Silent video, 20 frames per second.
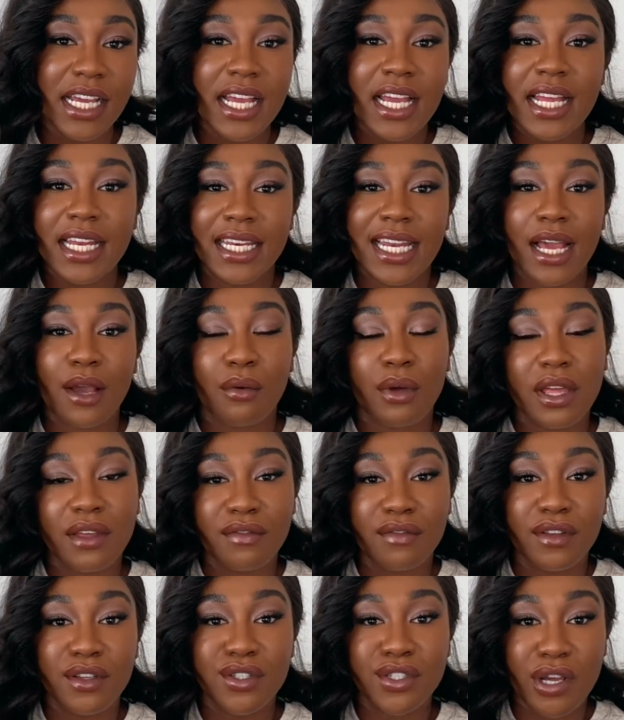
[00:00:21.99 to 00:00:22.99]
Now, if you
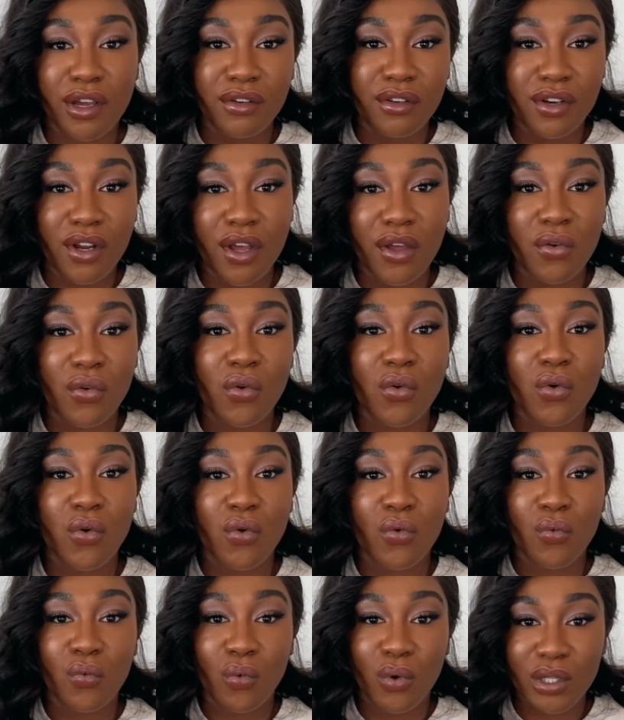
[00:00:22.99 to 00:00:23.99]
don't know
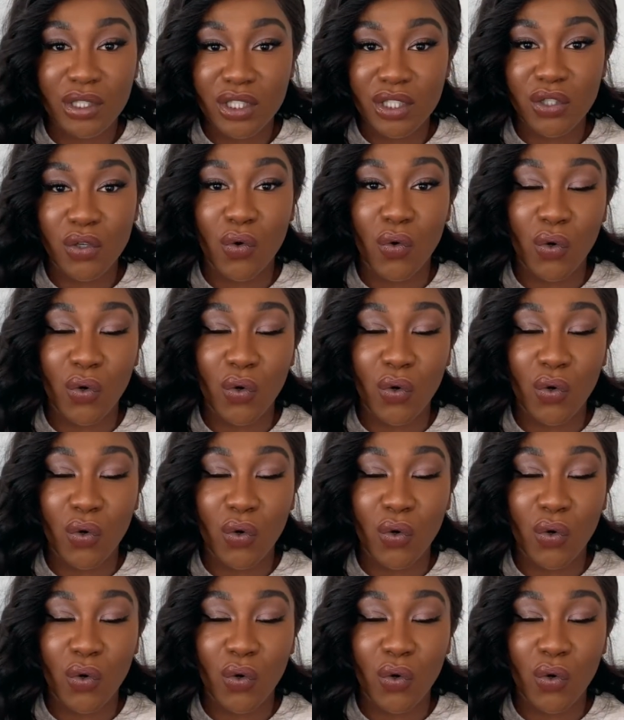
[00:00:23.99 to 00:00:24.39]
what or